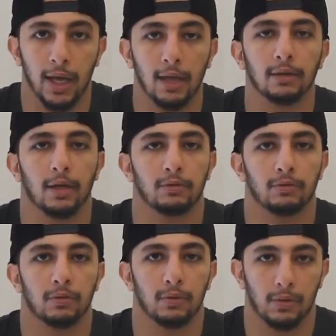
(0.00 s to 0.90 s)
can.
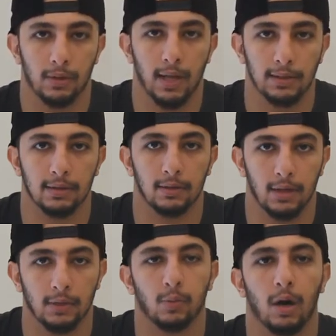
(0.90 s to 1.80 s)

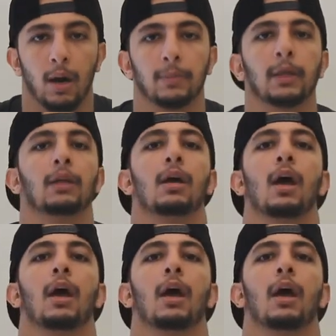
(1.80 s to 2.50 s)
That's what I mean.